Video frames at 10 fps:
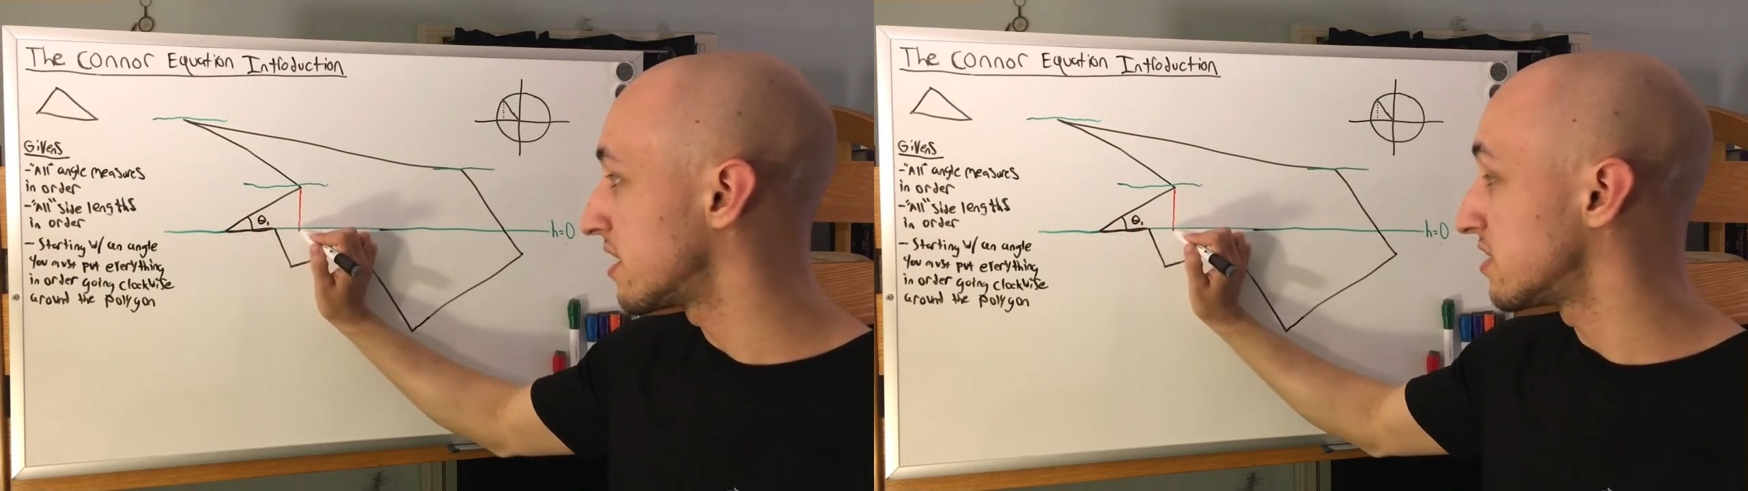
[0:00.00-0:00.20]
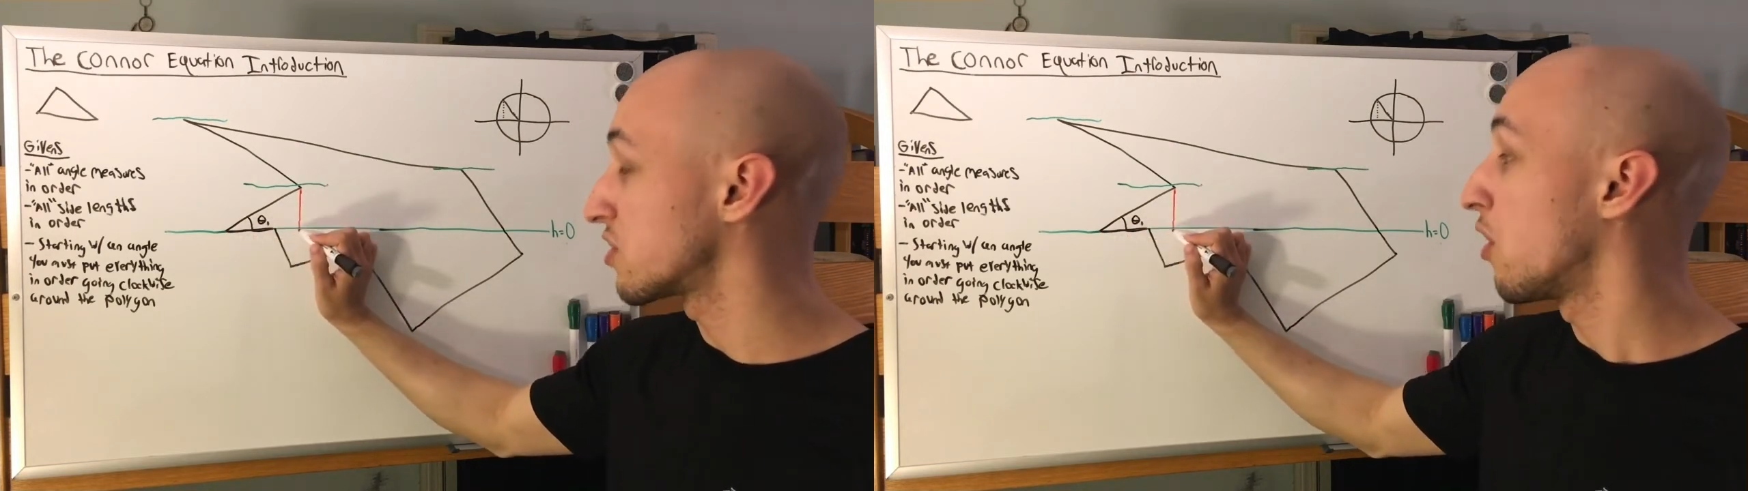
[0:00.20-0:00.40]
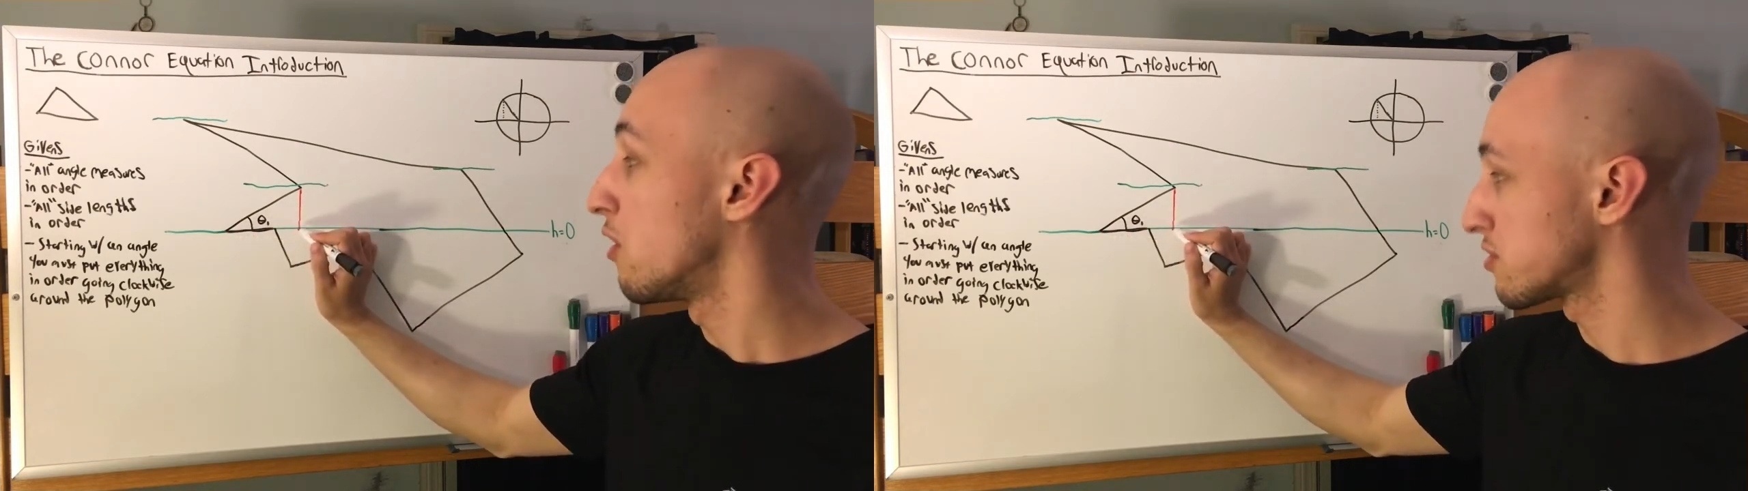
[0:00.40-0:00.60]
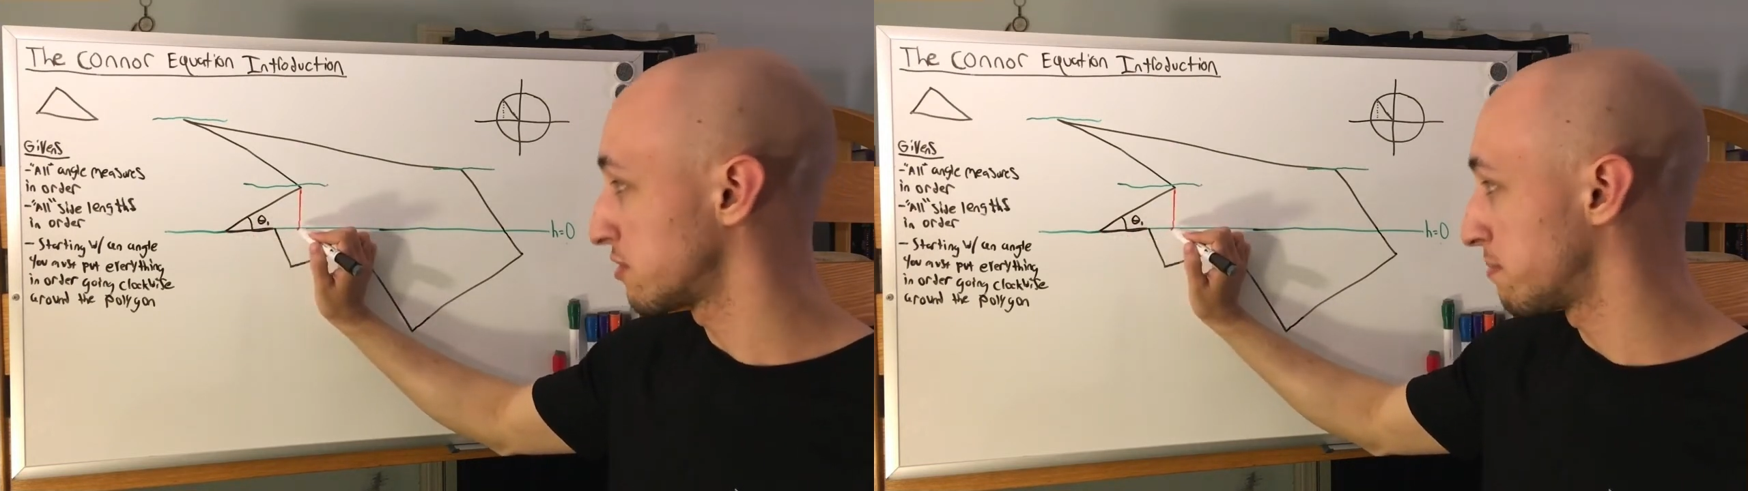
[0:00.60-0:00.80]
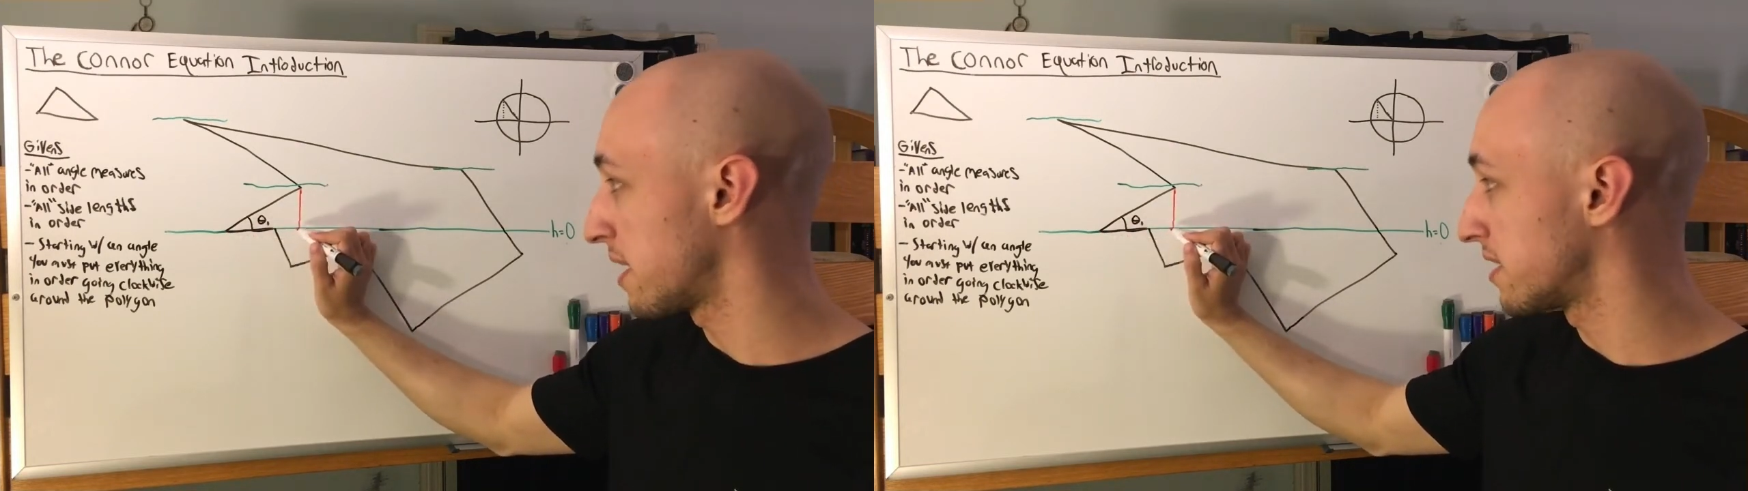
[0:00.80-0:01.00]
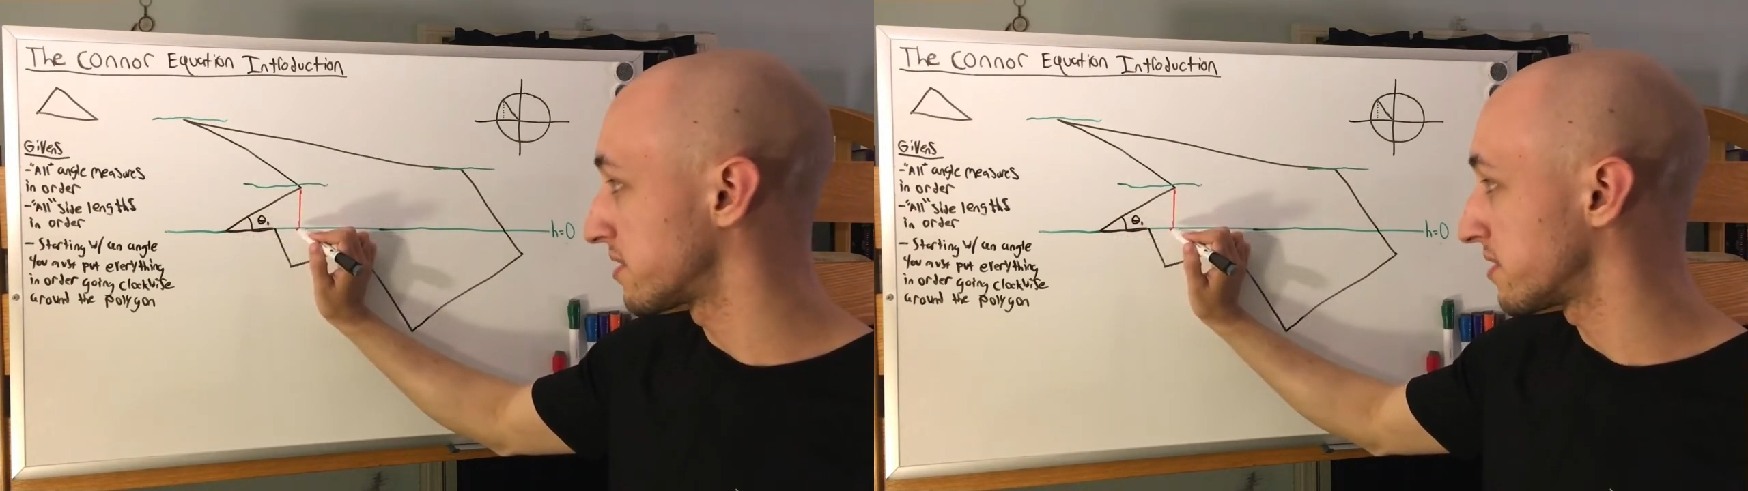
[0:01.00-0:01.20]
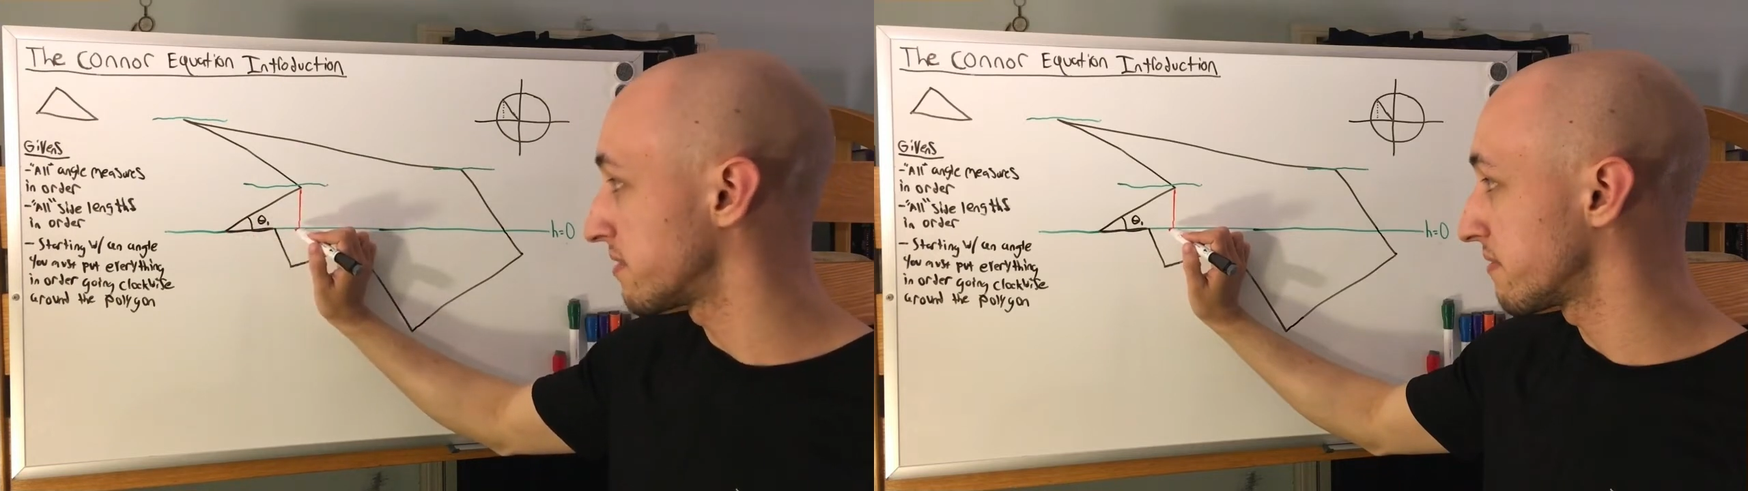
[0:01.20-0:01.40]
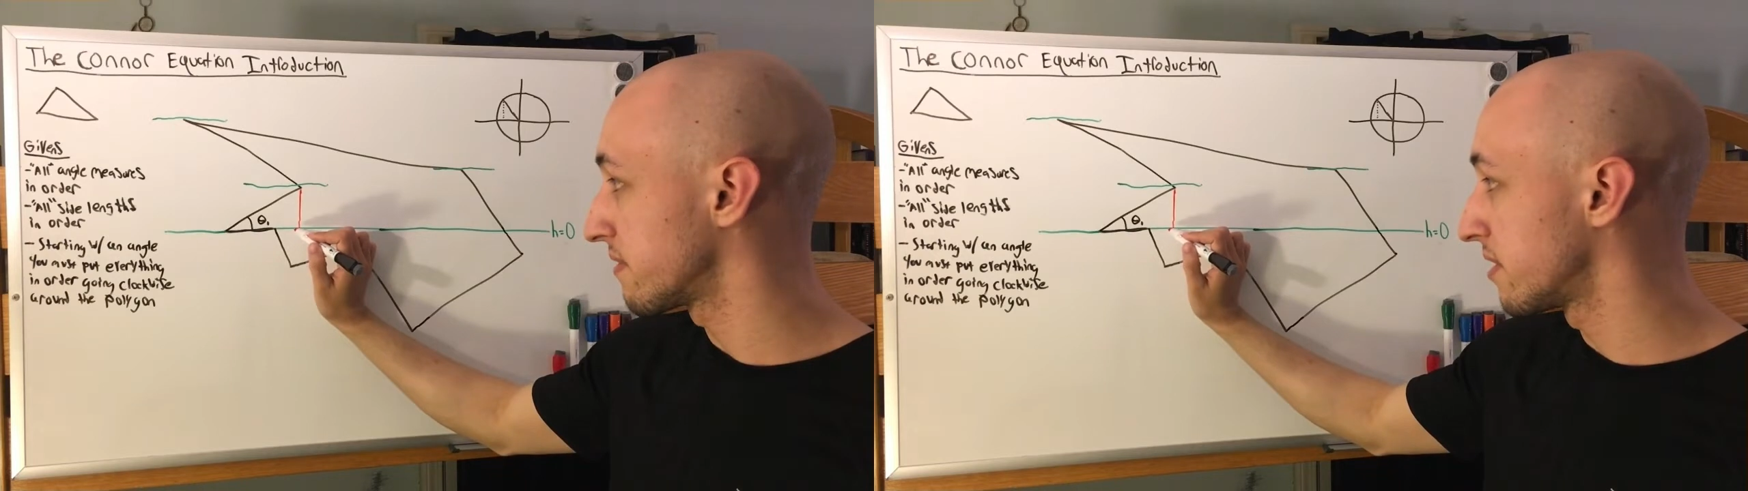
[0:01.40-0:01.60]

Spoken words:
is also positive,